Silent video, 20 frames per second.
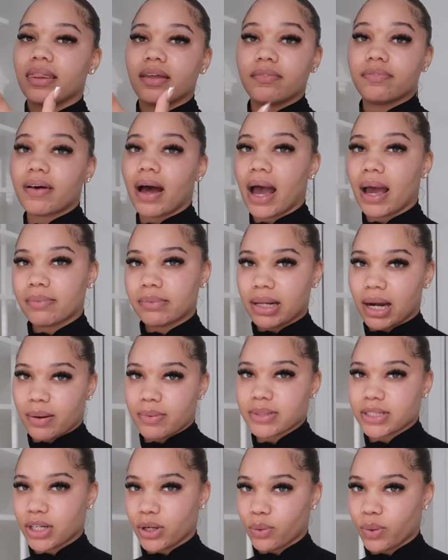the vibe that I
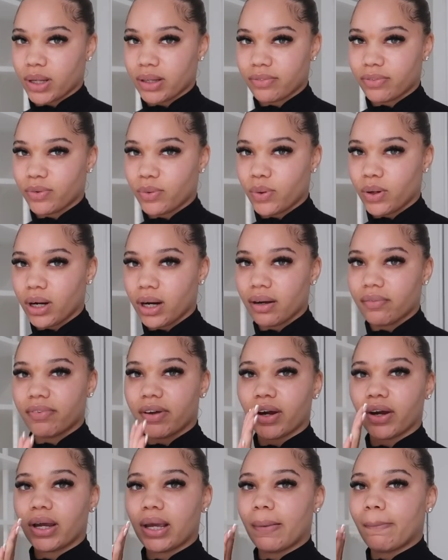was going for,
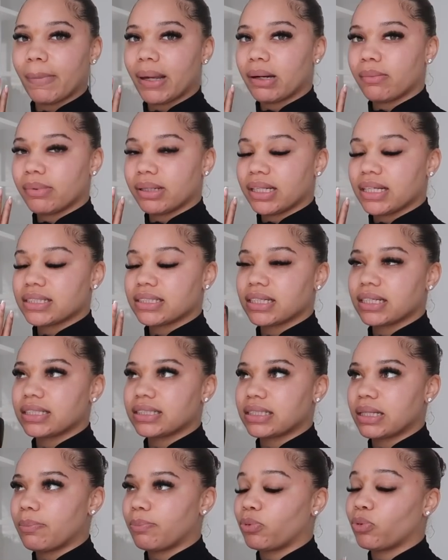very
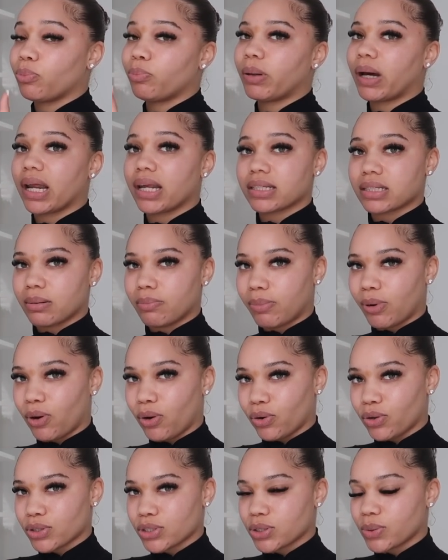minimalistic, simple, but it's a
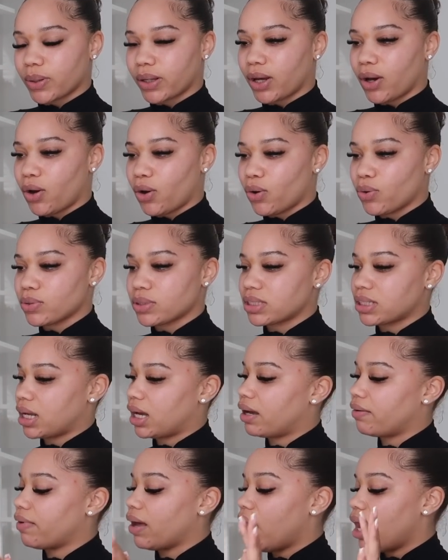bowl so it can hold
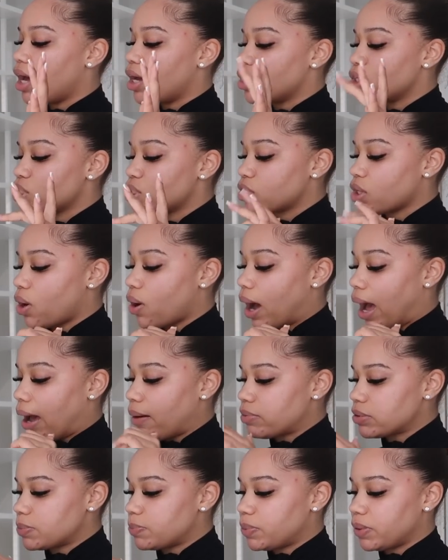stuff. So
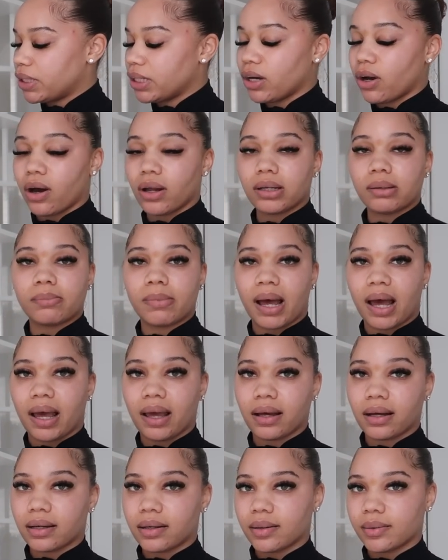I was putting all of
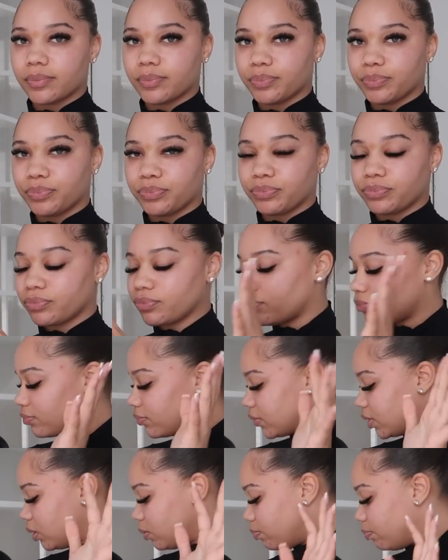my um,
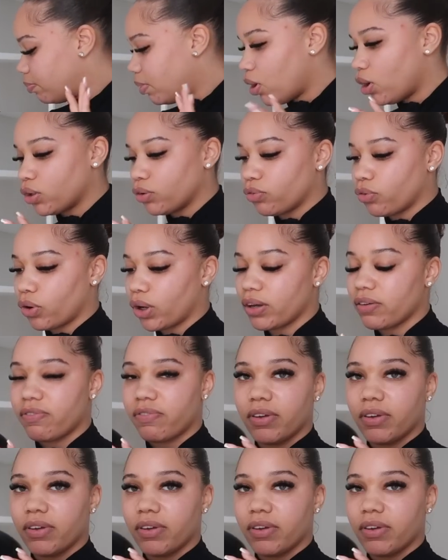Polaroid